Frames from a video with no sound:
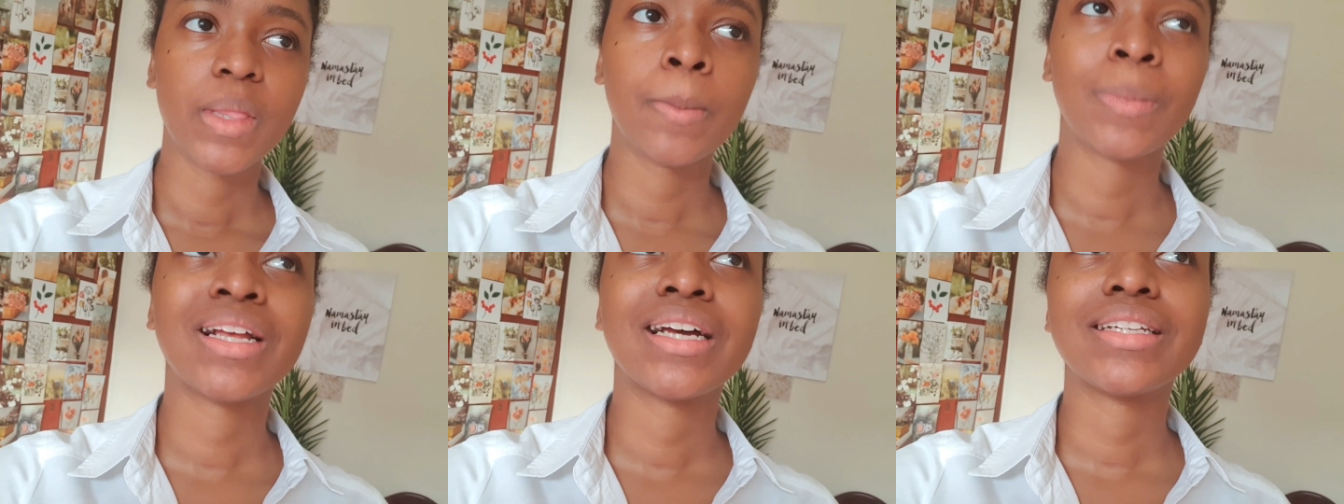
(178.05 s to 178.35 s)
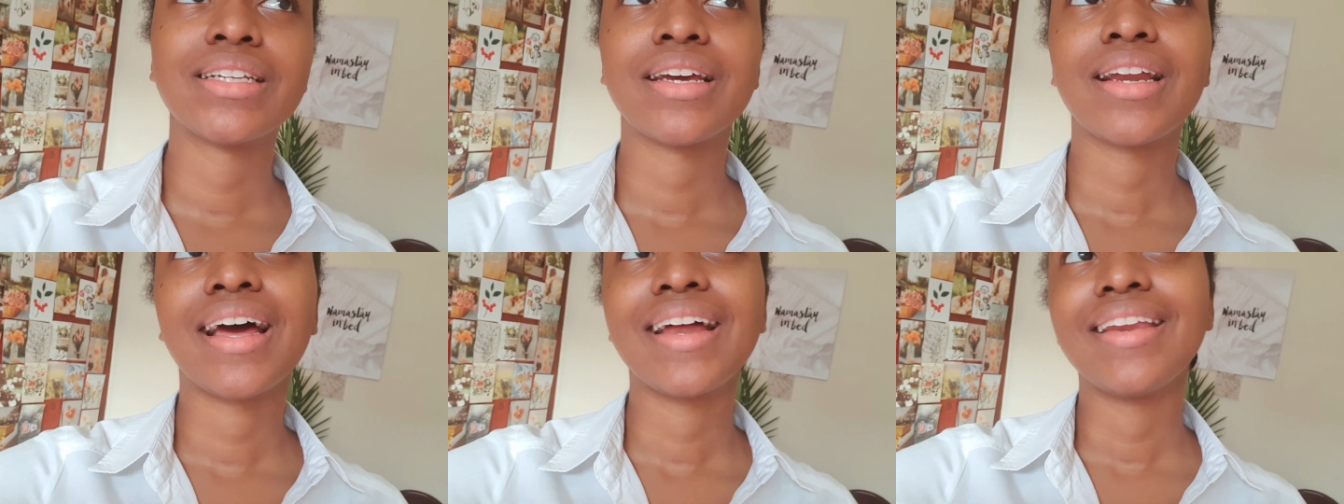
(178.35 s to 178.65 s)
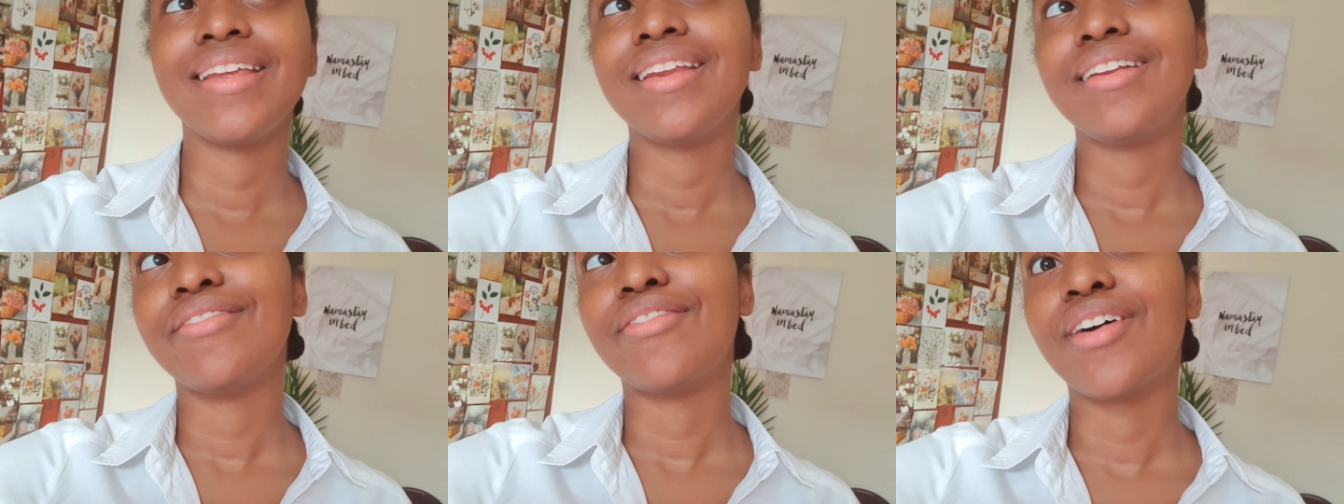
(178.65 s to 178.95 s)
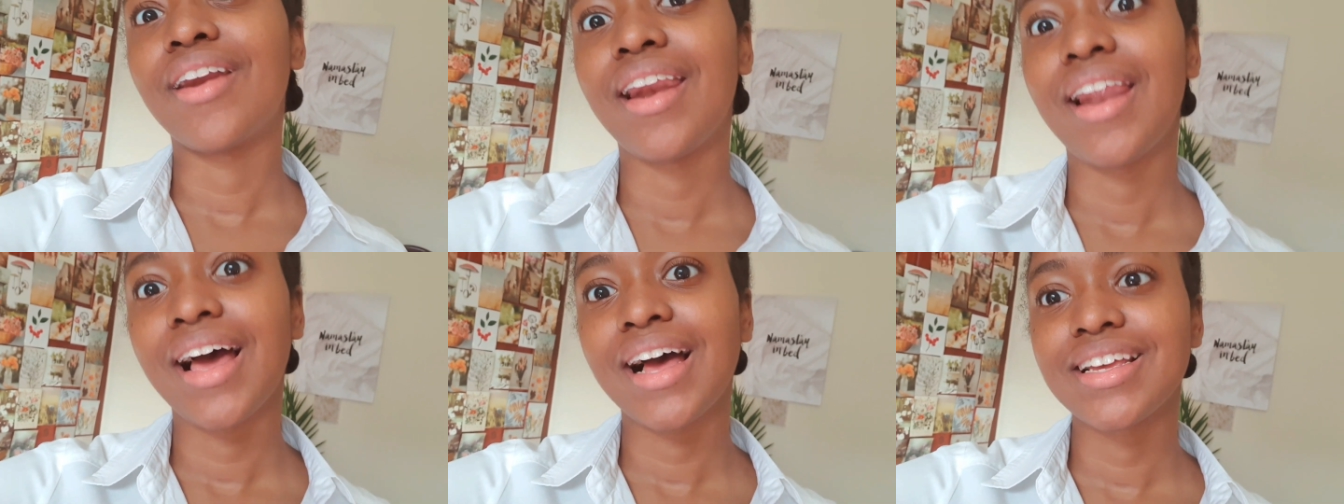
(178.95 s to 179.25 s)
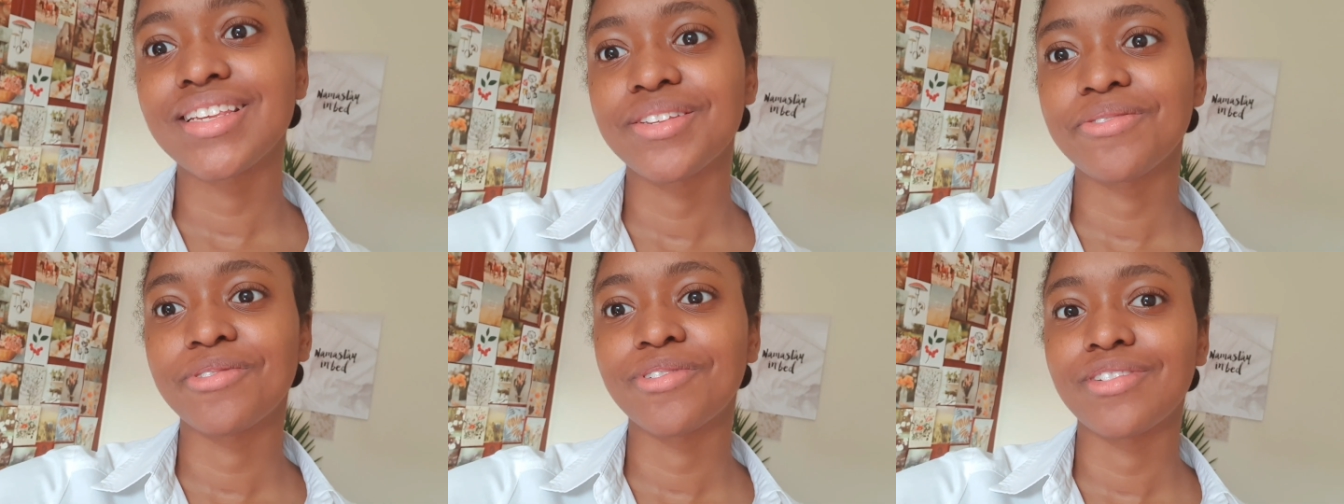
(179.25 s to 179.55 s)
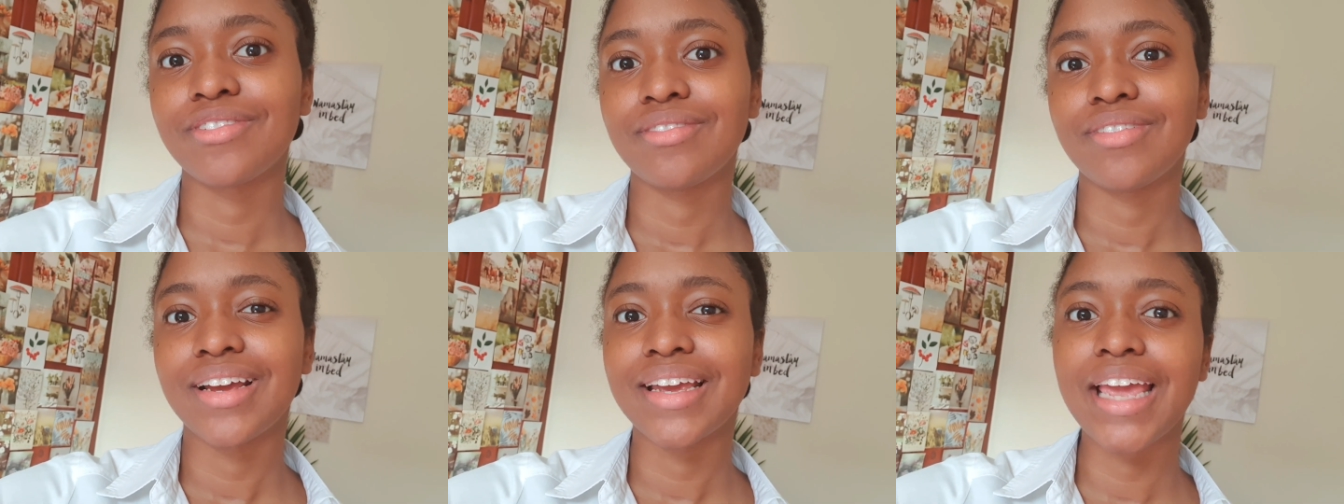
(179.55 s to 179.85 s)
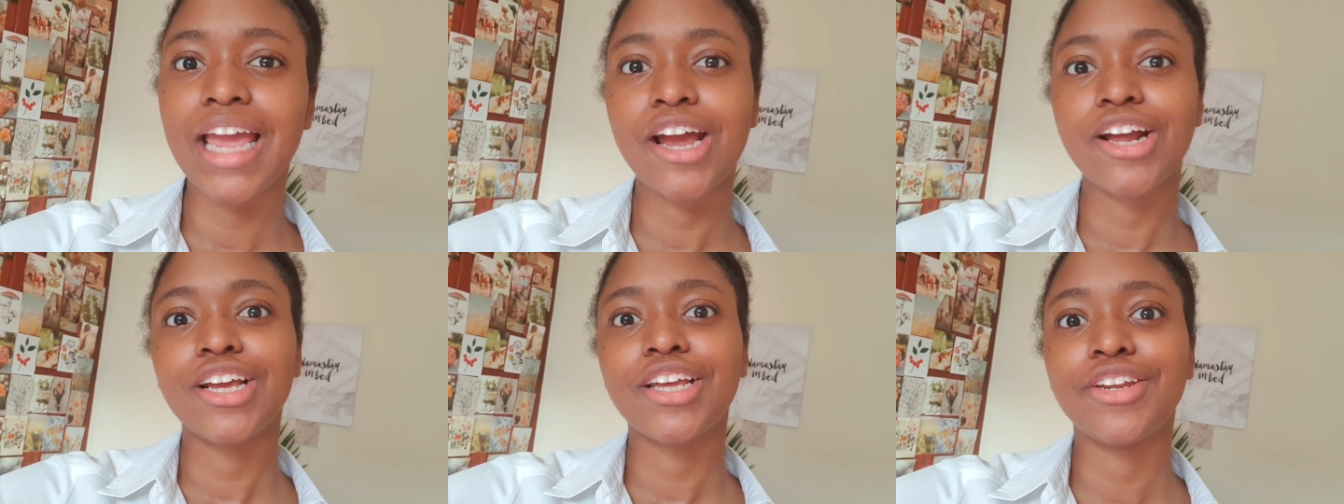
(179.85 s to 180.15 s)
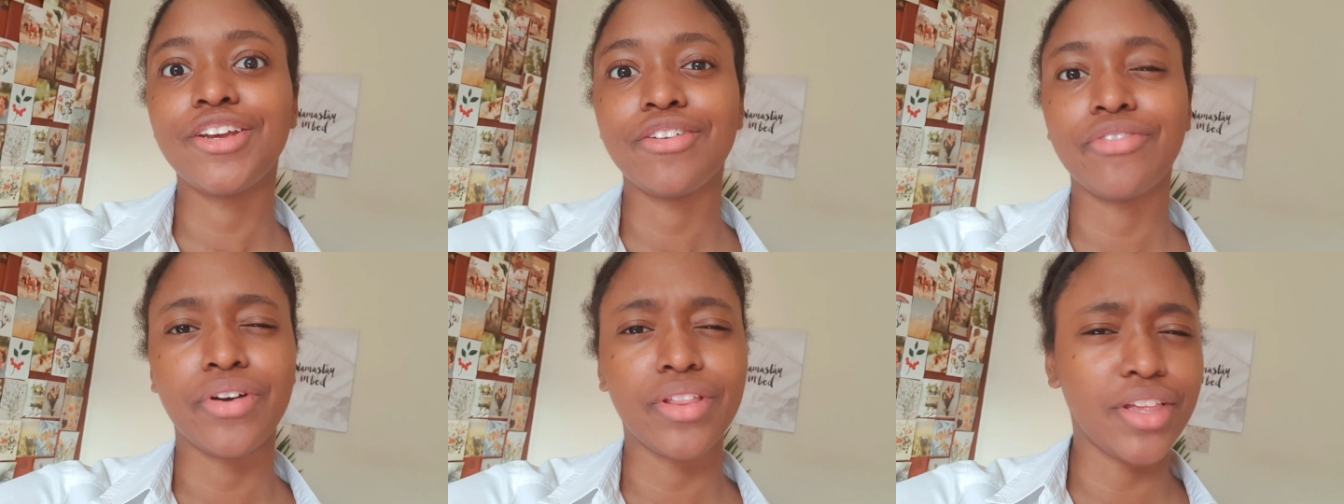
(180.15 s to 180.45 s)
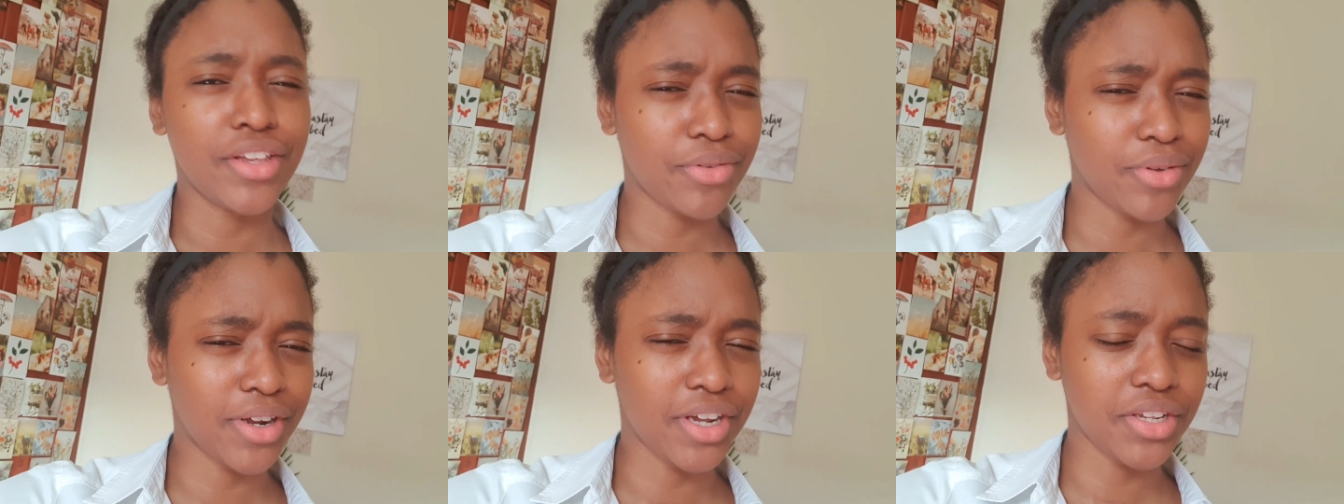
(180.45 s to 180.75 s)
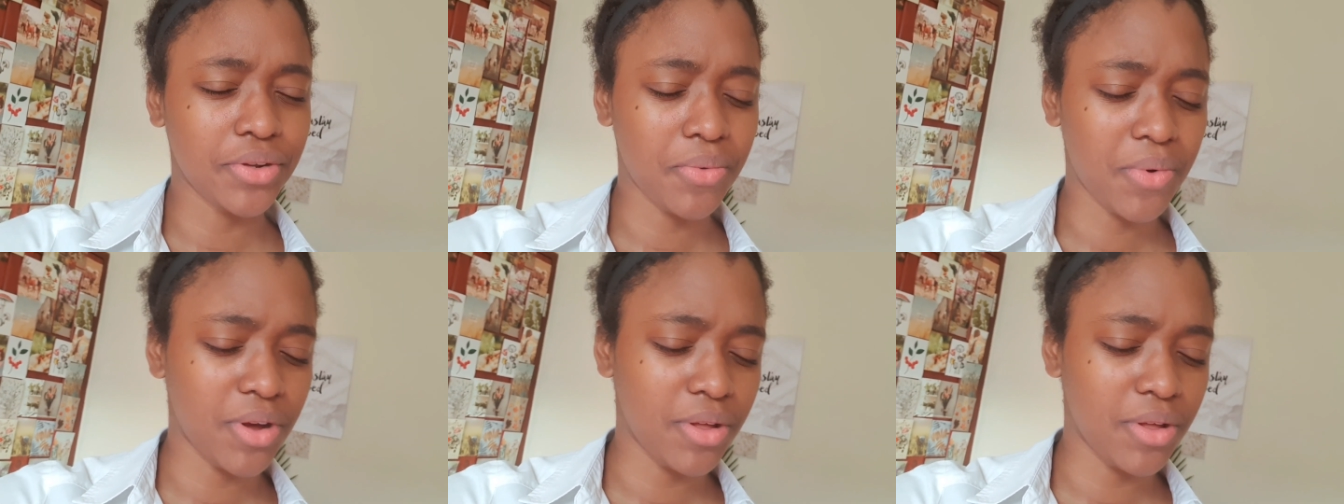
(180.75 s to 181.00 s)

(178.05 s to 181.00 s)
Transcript: but I said I did it for the last one. I can't really do it for this one as